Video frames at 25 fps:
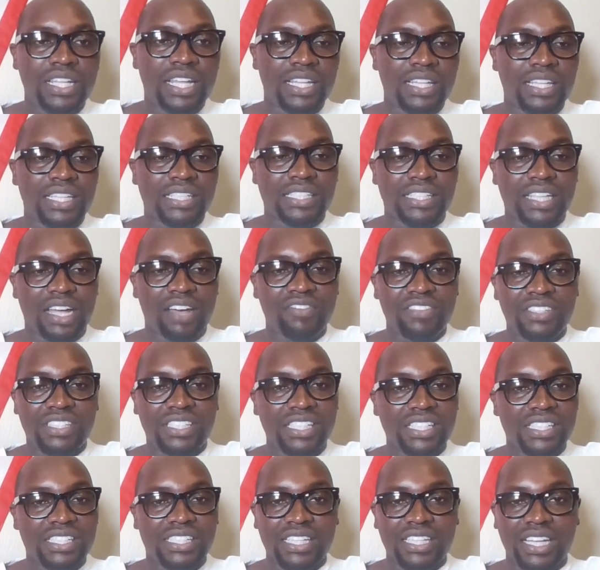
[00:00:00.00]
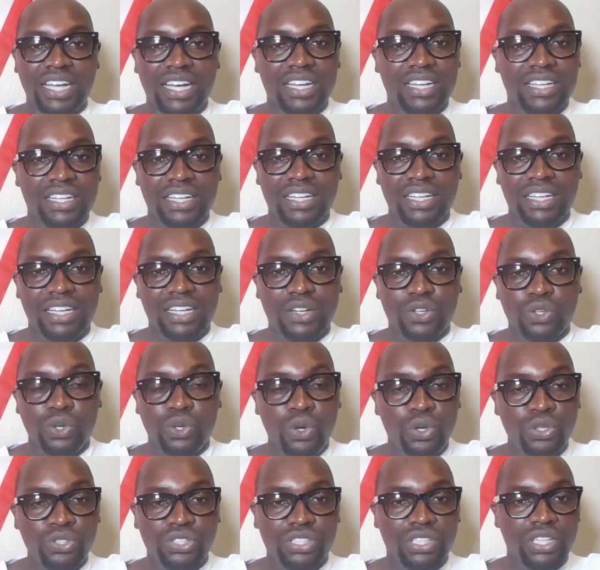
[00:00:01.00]
The services are
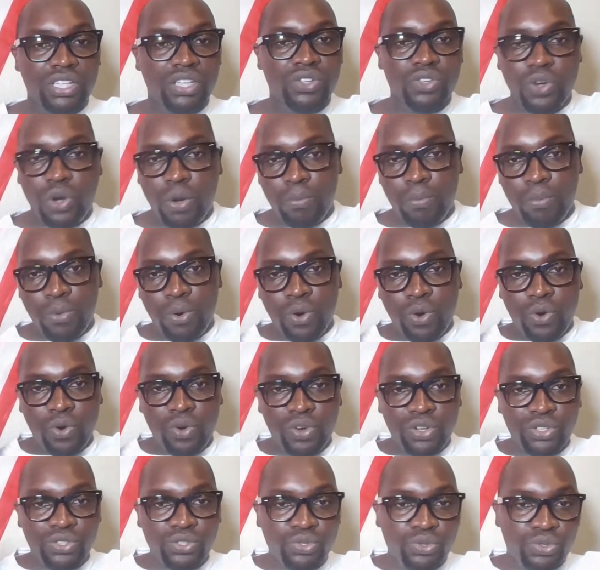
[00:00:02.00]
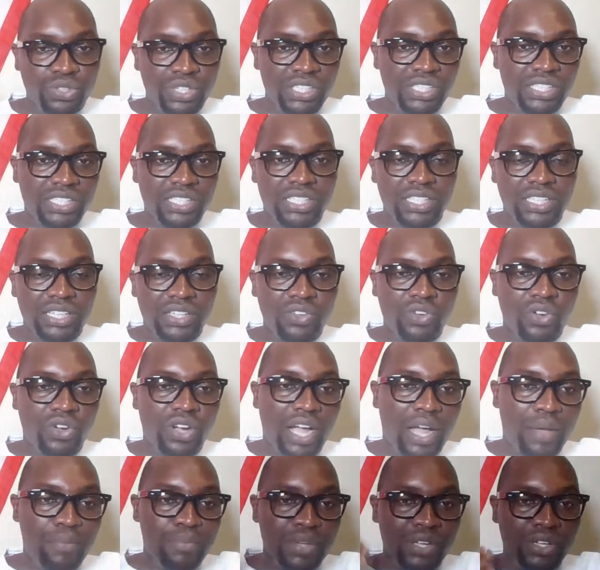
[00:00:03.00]
closed. No more going to east,
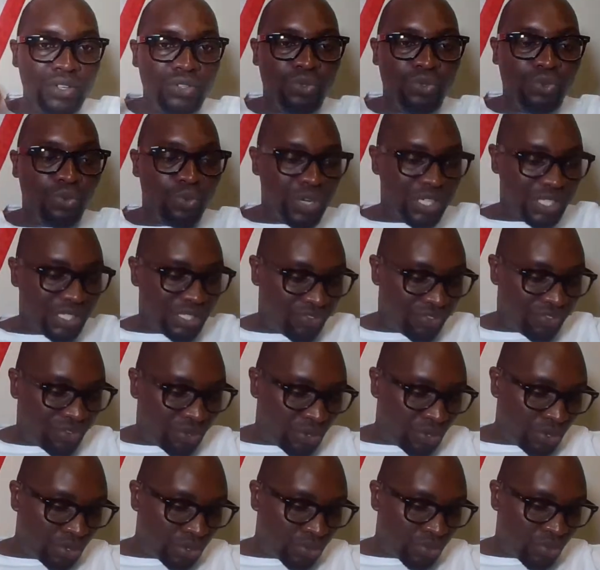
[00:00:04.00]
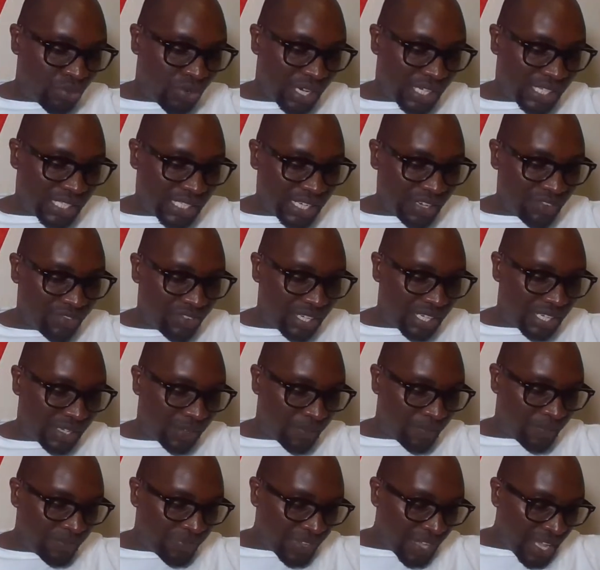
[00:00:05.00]
no coming to west for those who are
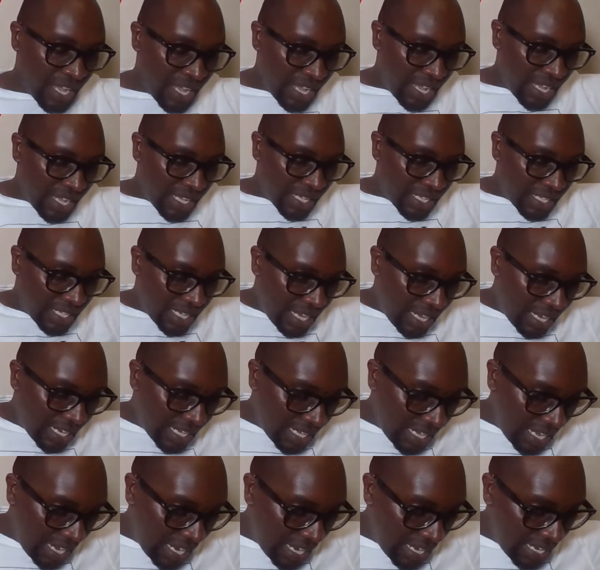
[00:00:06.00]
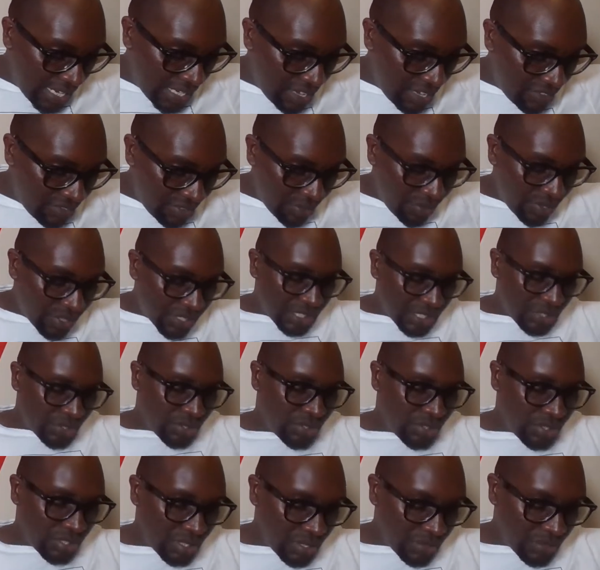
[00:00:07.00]
traveling. Yeah, I never
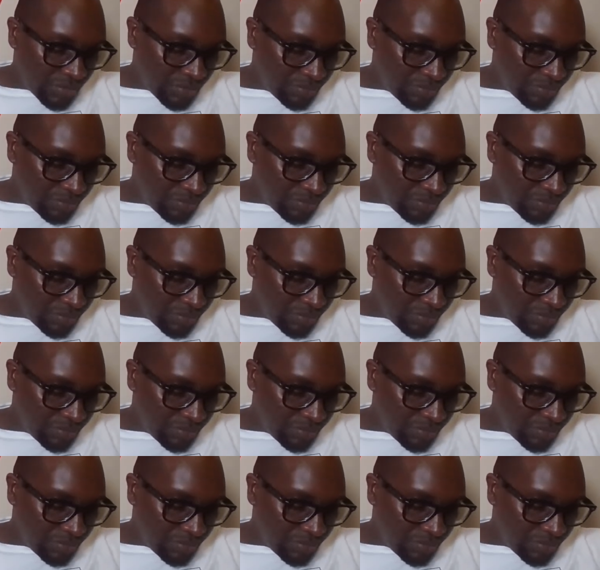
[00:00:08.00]
wanted.